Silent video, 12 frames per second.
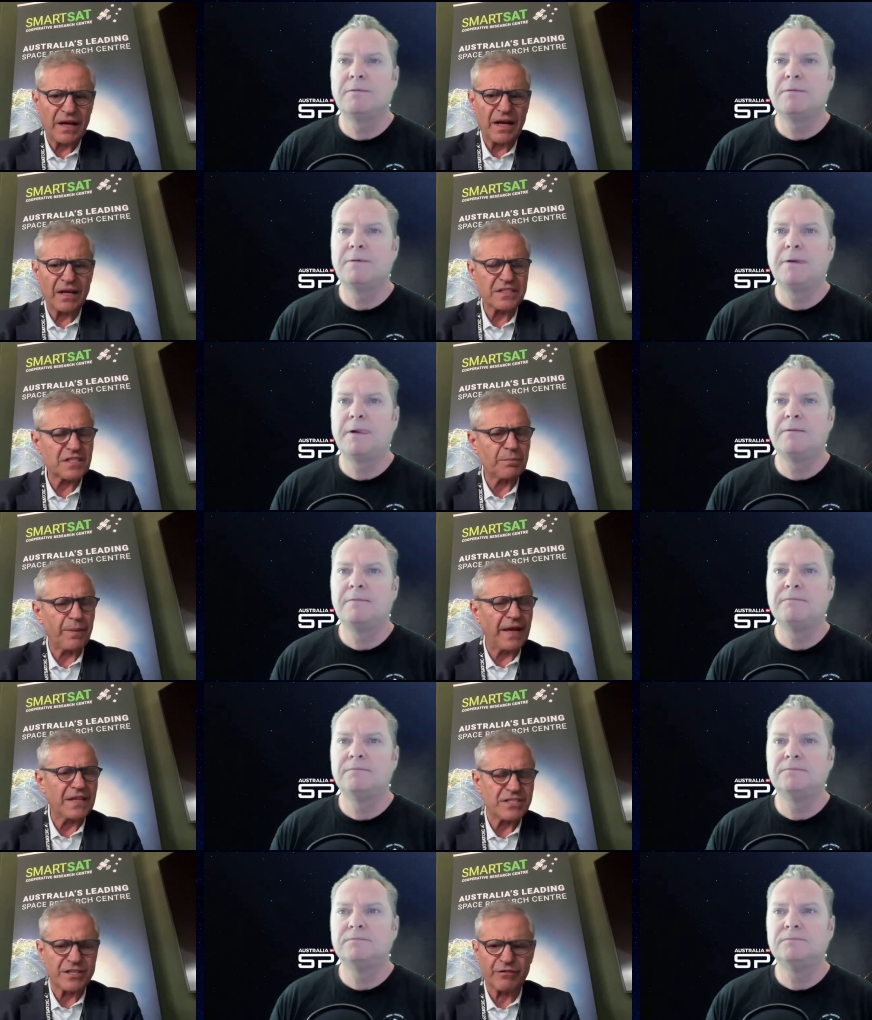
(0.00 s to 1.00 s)
Speaker 1: uh,
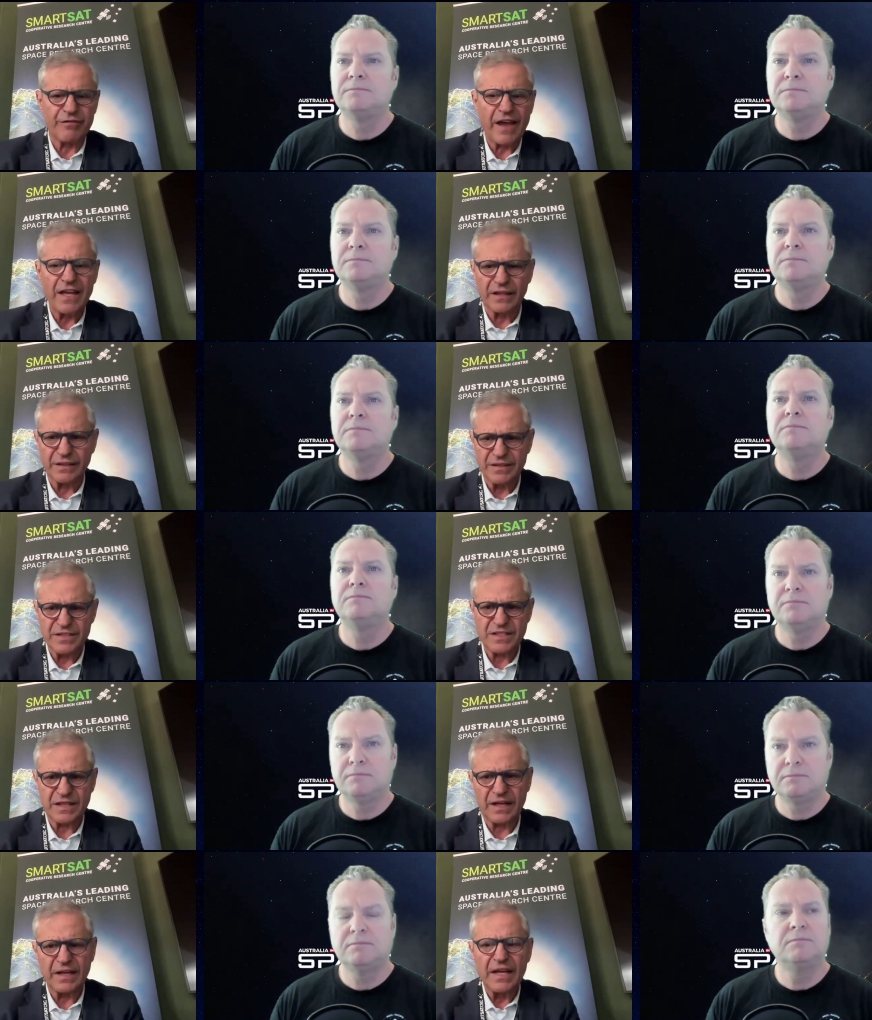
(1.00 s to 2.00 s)
space
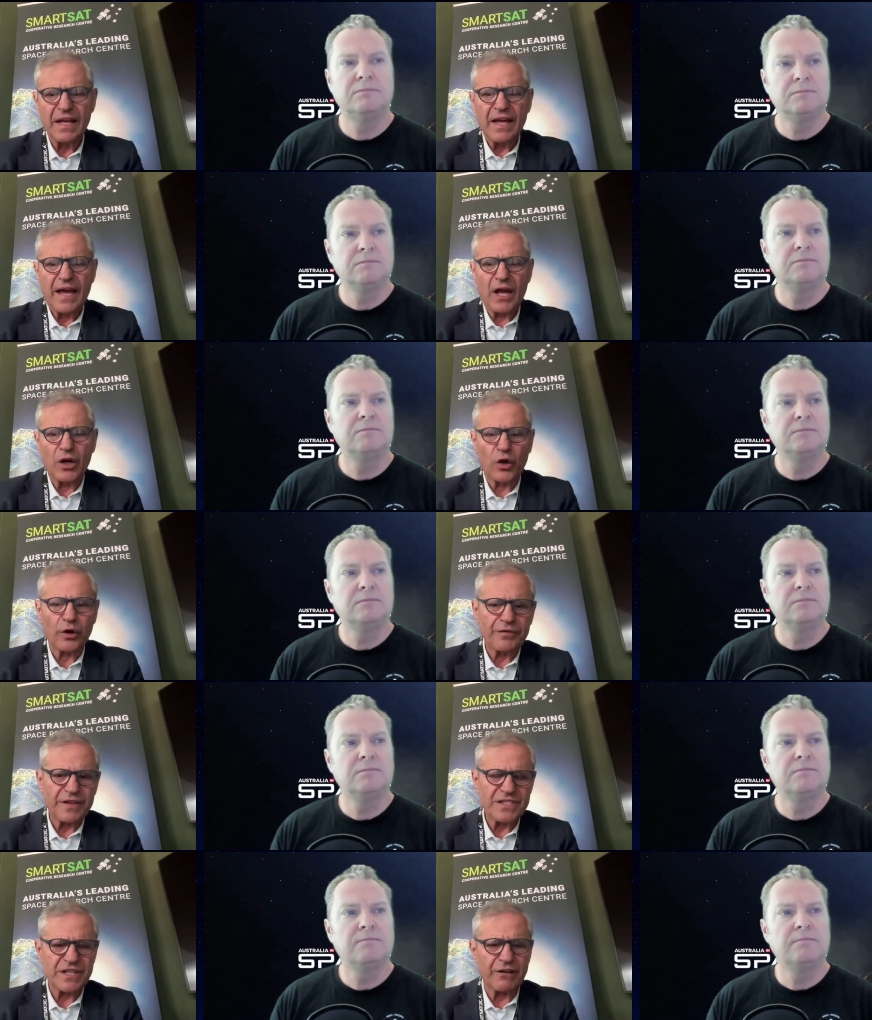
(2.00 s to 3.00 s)
surveillance. Uh, a lot of
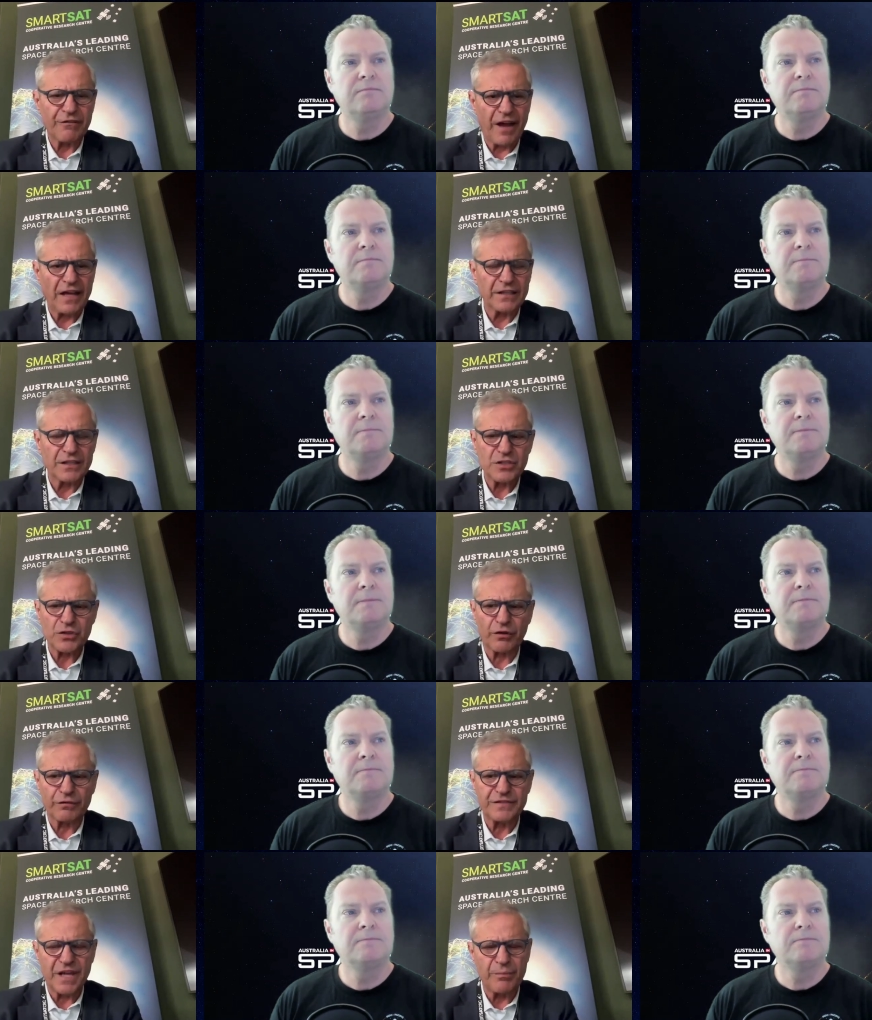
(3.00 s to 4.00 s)
the surveillance
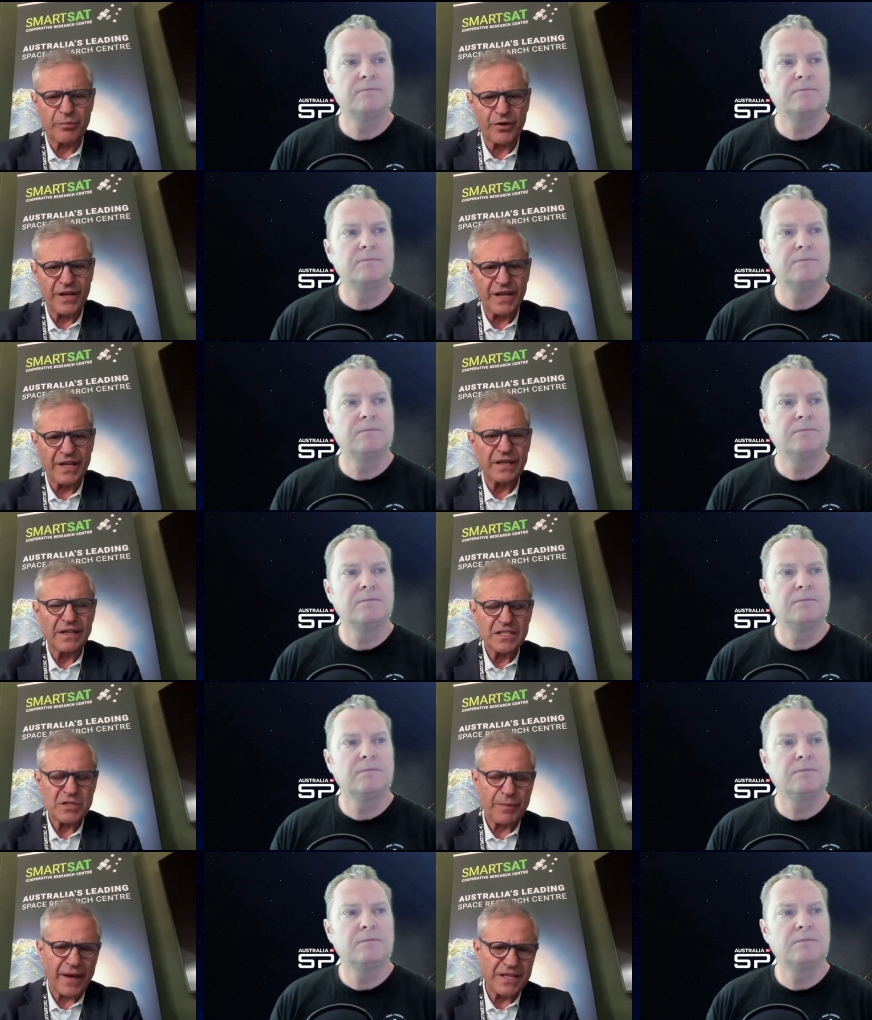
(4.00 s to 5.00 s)
of debris,
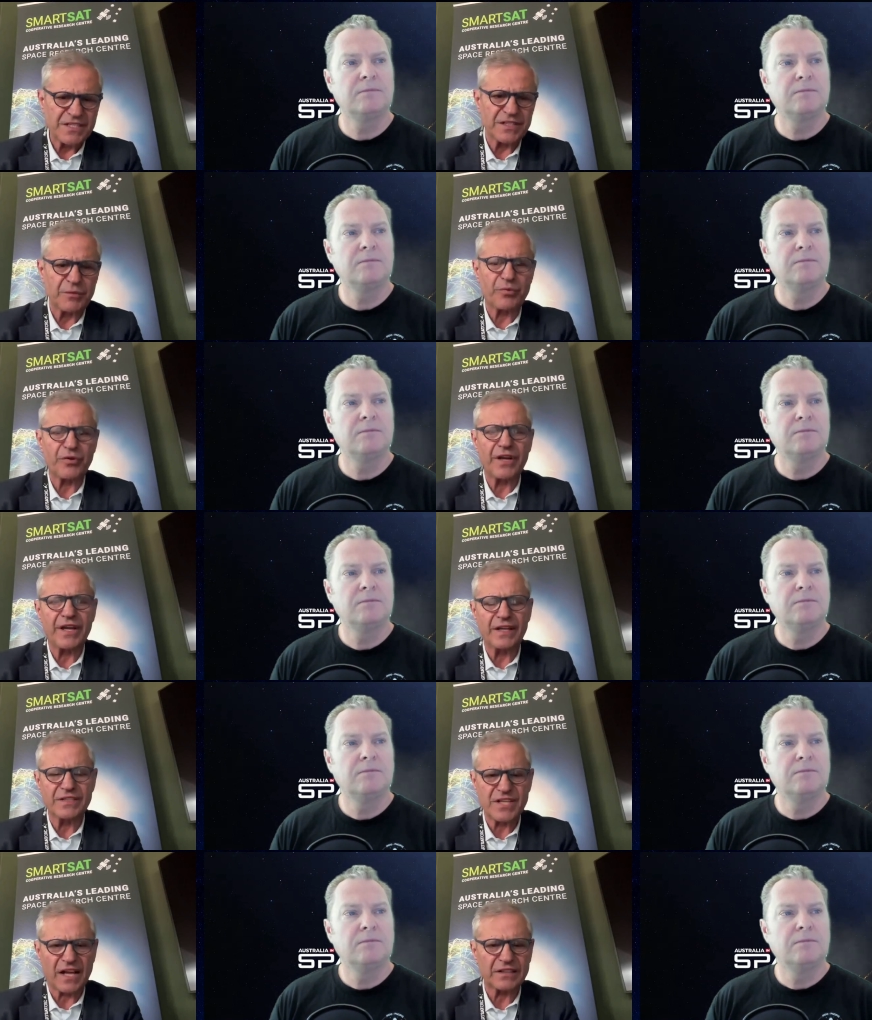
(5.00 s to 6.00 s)
space debris,
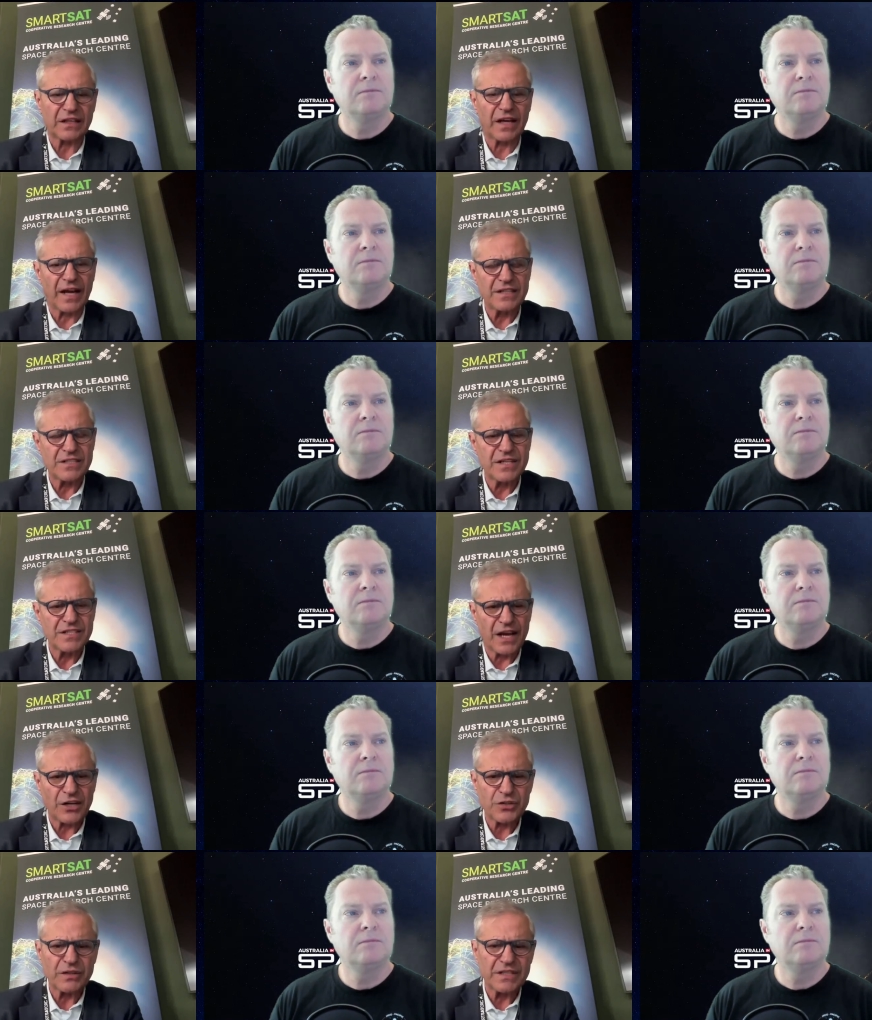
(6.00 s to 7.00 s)
and satellites is
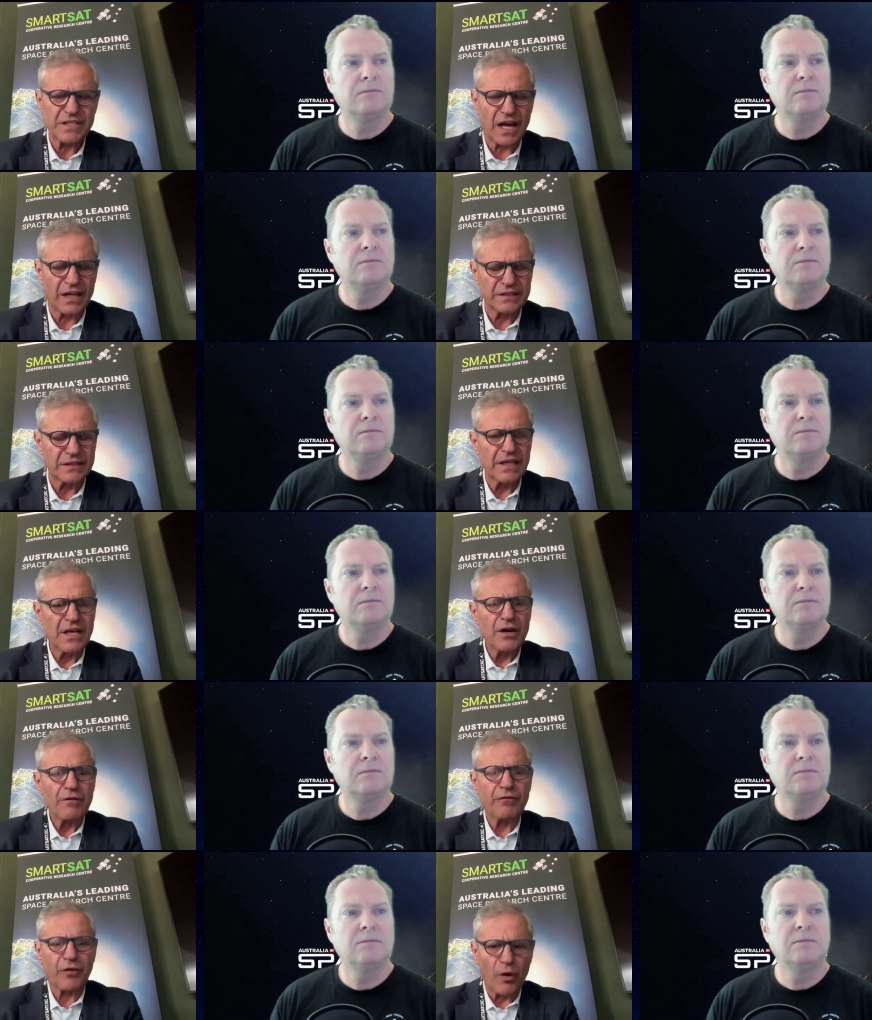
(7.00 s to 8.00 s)
actually done
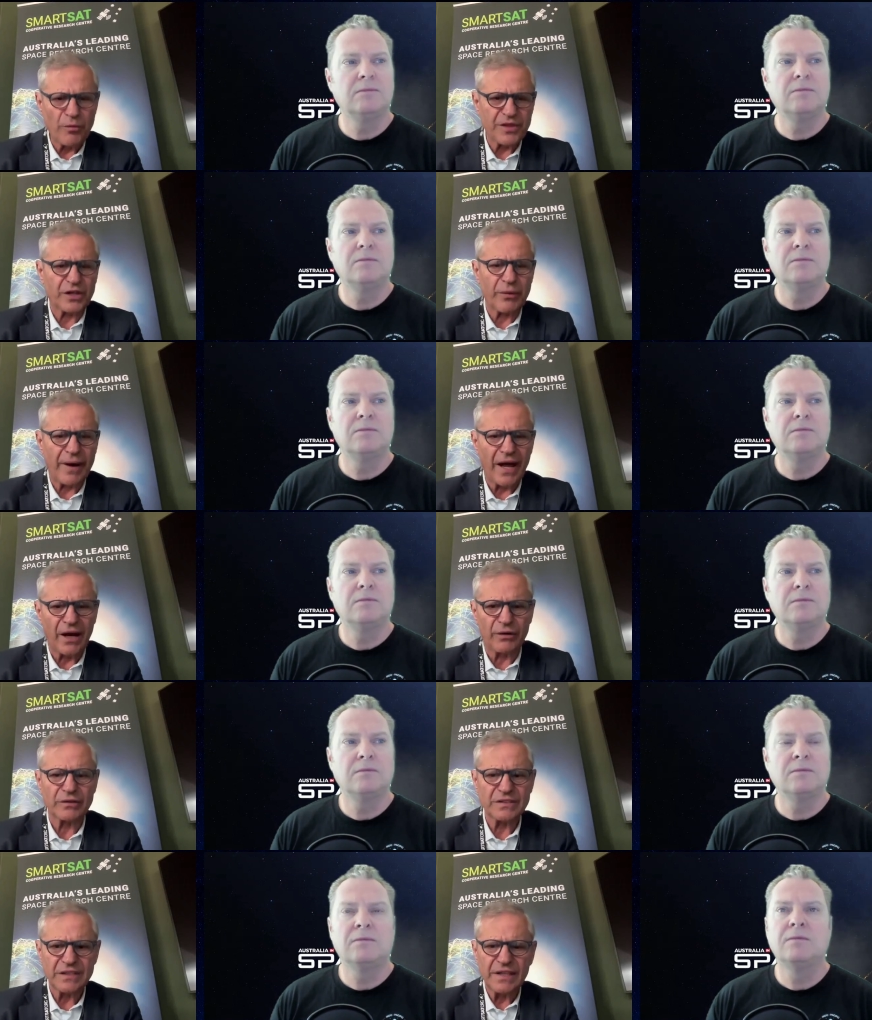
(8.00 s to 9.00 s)
from the
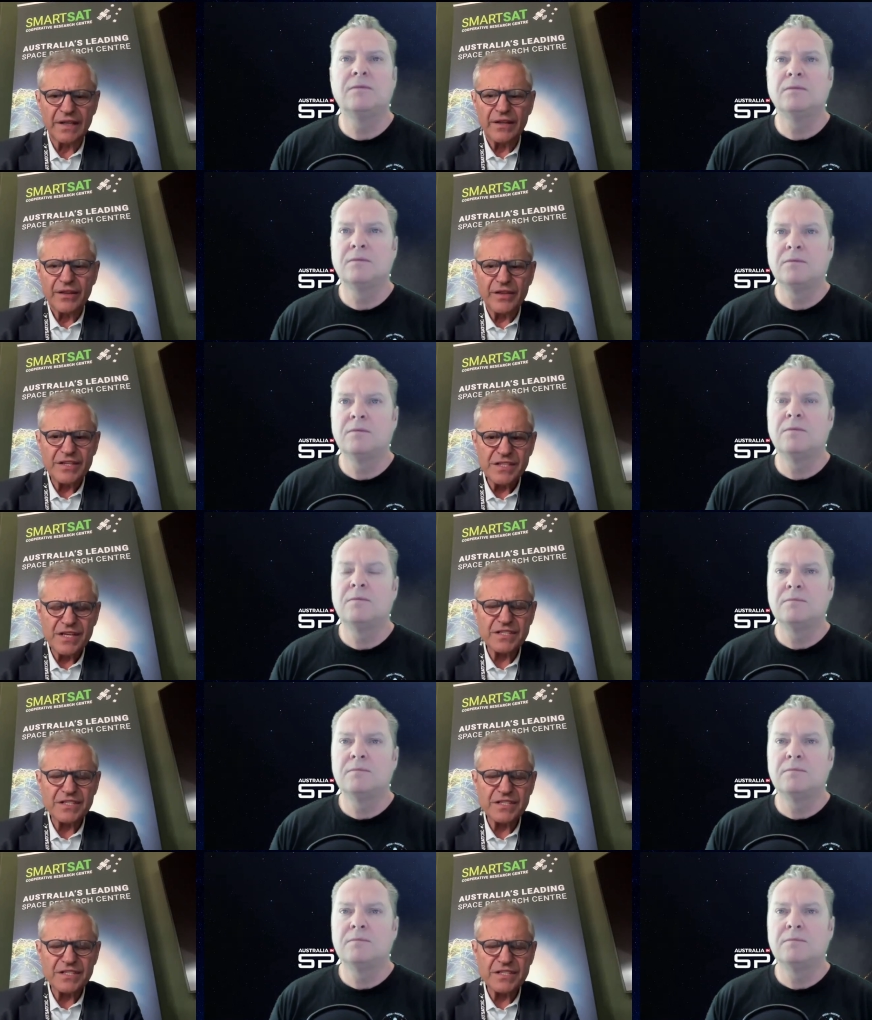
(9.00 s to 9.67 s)
ground. This